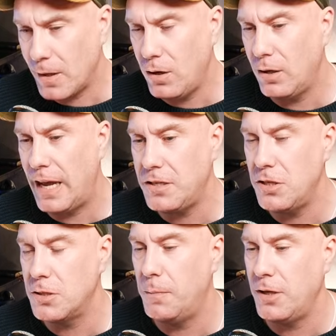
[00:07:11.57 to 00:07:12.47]

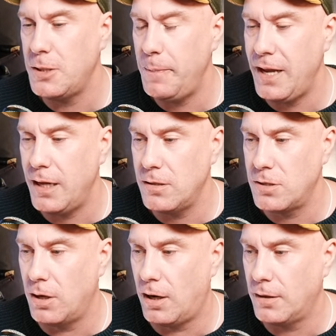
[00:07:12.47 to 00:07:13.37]
Collections must be
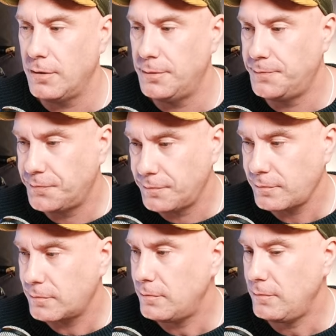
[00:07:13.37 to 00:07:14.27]
installed.
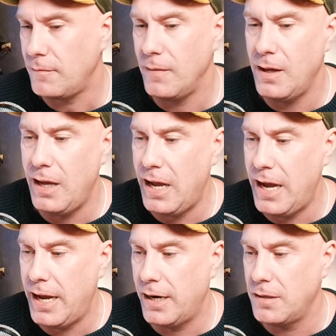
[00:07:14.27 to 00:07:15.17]

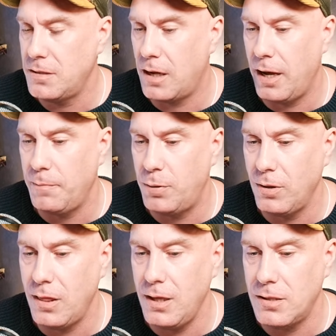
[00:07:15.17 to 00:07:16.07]
And I
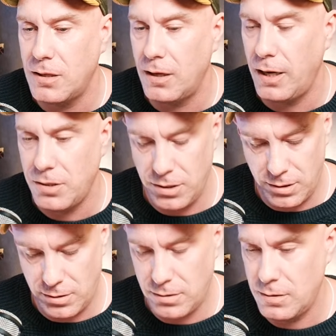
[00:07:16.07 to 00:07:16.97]
put these
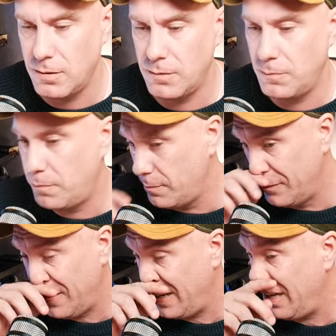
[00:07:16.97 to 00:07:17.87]
collections
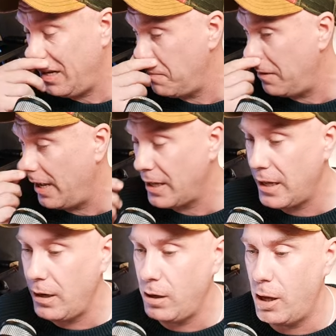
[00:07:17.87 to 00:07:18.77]
in my
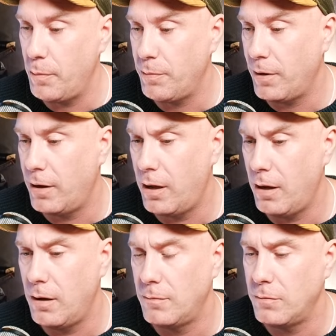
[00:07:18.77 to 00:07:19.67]
GitHub
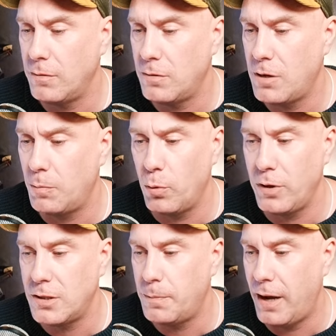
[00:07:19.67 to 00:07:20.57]
a couple of
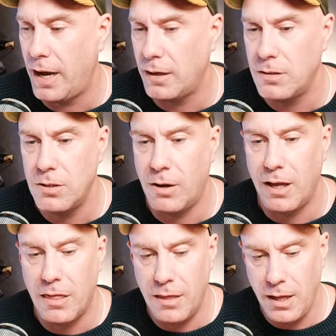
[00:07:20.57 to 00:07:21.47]
weeks back. So I
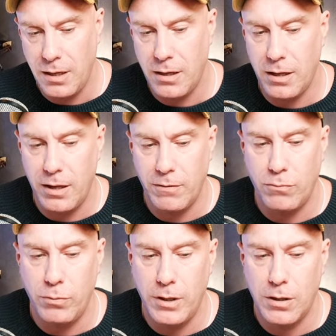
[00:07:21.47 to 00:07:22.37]
think if
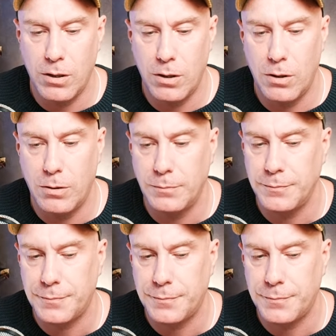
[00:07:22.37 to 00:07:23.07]
we go,